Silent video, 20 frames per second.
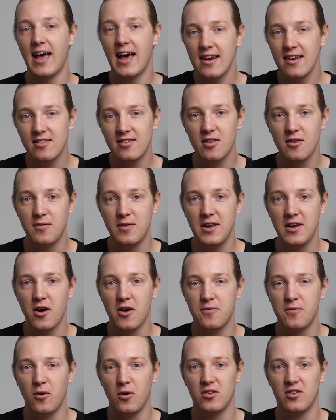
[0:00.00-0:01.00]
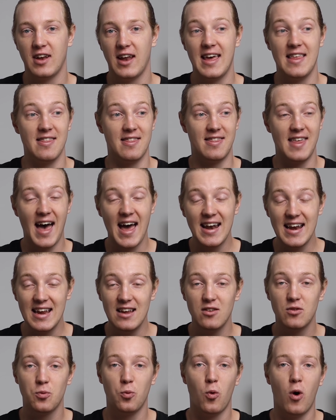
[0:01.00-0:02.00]
that is the video for today. That
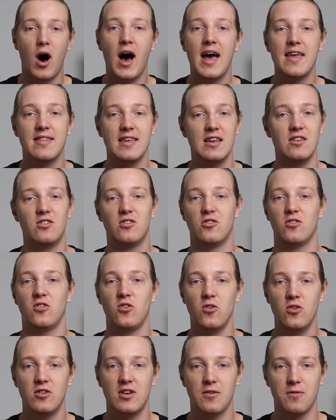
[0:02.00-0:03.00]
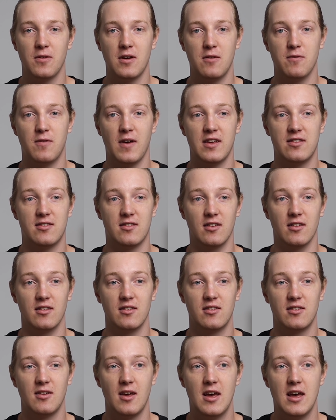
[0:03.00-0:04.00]
is why these two different
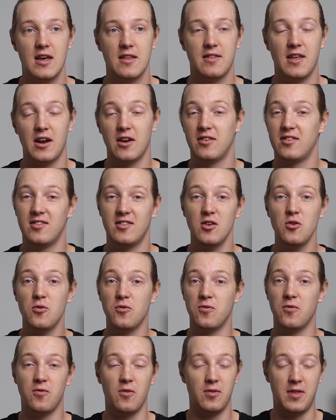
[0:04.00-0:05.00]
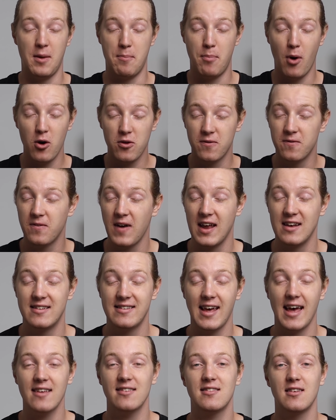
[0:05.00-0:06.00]
investors that are still, they're both
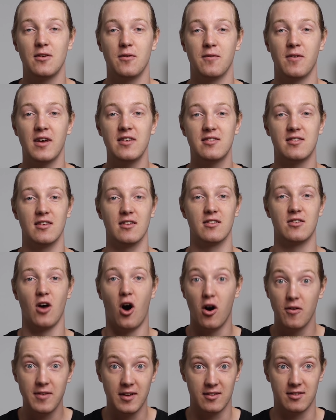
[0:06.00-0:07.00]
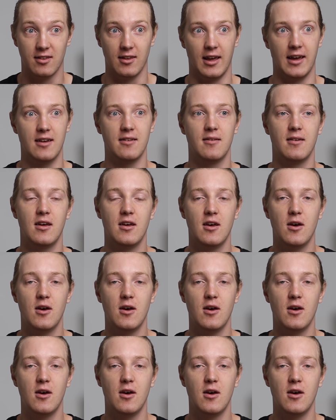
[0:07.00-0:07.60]
fantastic investors, obviously,